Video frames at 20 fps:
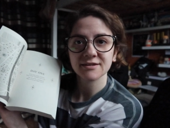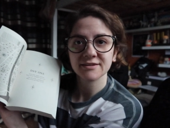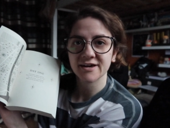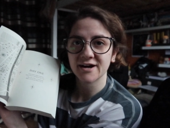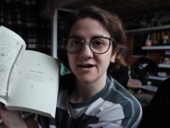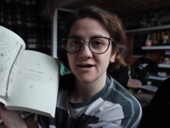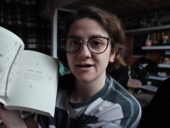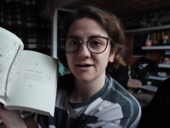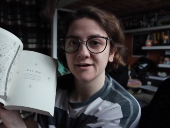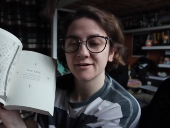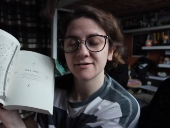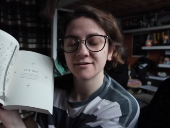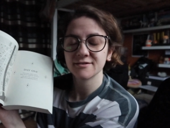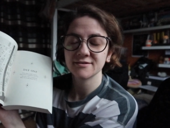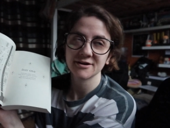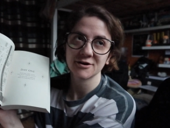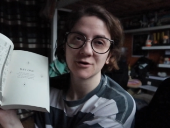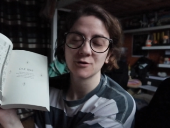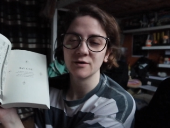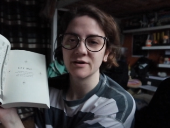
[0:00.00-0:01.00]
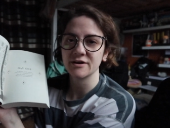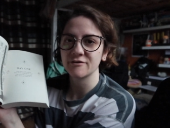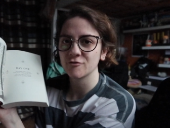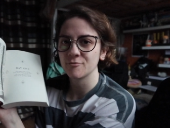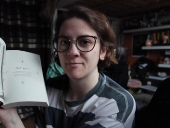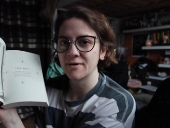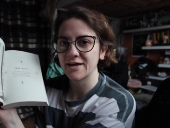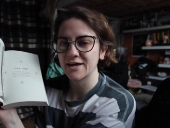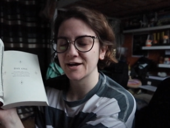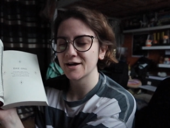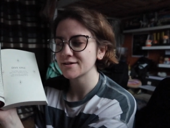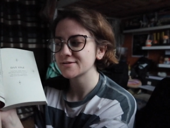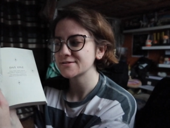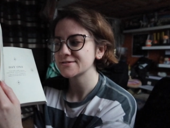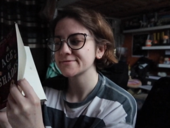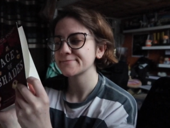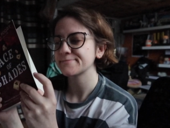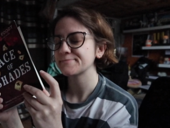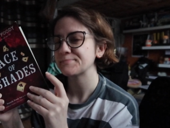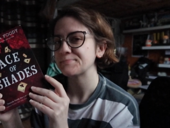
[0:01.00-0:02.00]
there they're calling for my
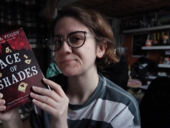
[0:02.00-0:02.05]
cat.